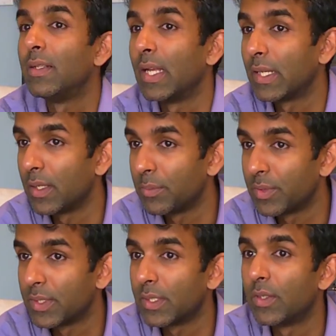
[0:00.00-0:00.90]
Like in
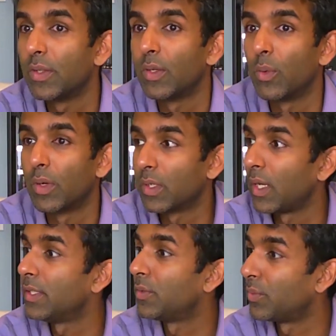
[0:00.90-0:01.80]
Brazil, the
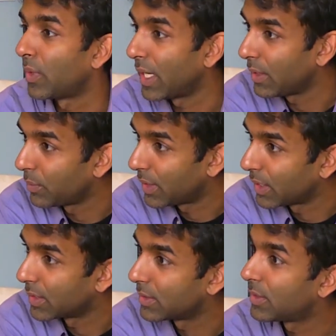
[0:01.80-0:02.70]
organized right wing
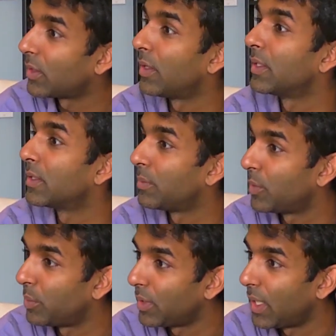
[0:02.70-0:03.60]
is yes. starting to
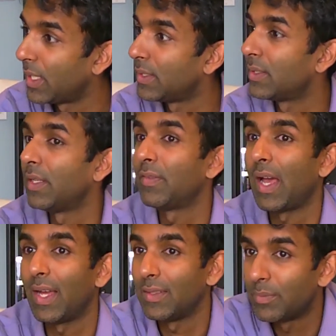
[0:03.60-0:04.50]
mobilize. Yes. They've
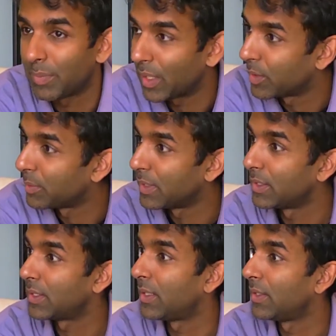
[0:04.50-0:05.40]
had
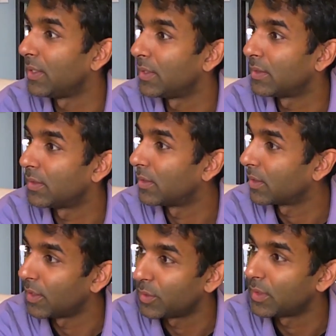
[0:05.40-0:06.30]
paramilitaries in the
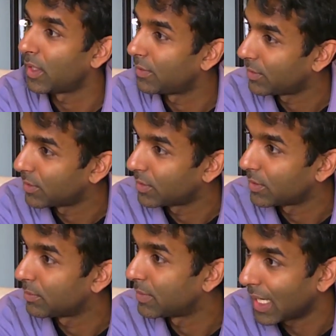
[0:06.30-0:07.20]
countryside
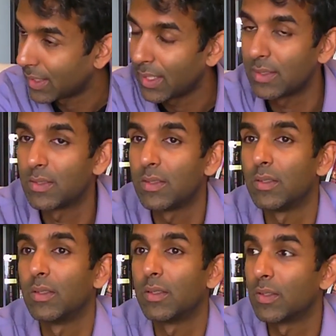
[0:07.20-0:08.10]
for decades.
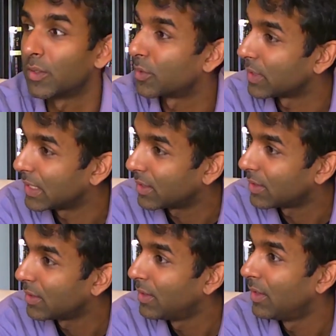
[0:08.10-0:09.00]
The, the Greek
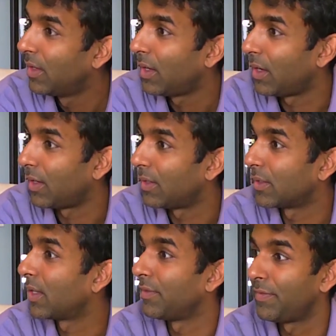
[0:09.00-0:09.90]
uh,
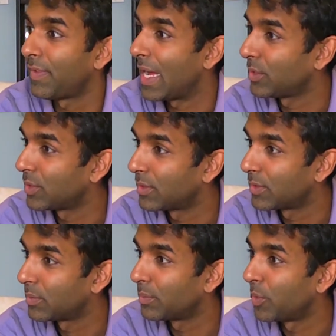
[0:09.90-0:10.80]
kind of fascist
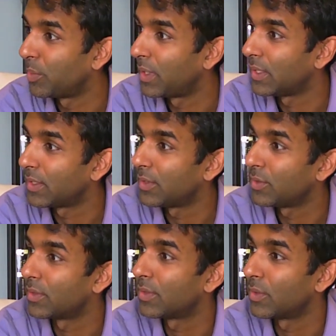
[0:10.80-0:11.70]
mobilization.
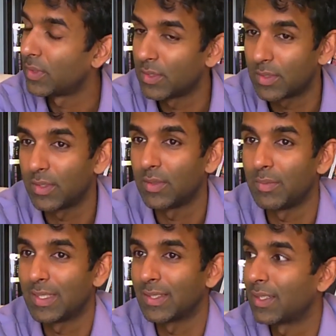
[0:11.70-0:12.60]
Yes. So there's a
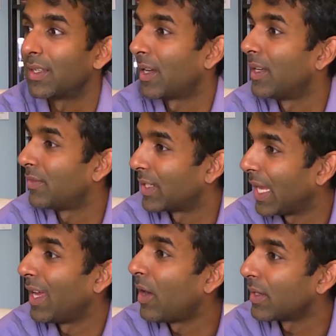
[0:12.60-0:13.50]
it's a kind of a
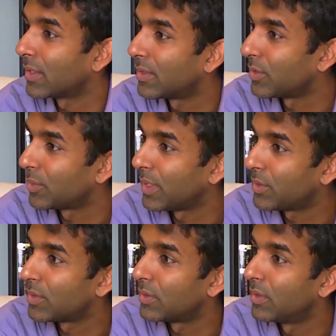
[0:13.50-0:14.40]
chaotic
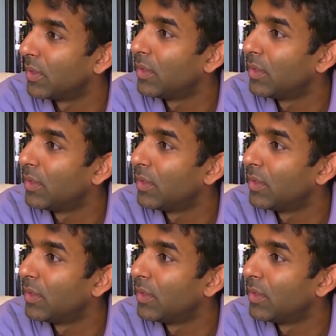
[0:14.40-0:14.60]
situation. No, it,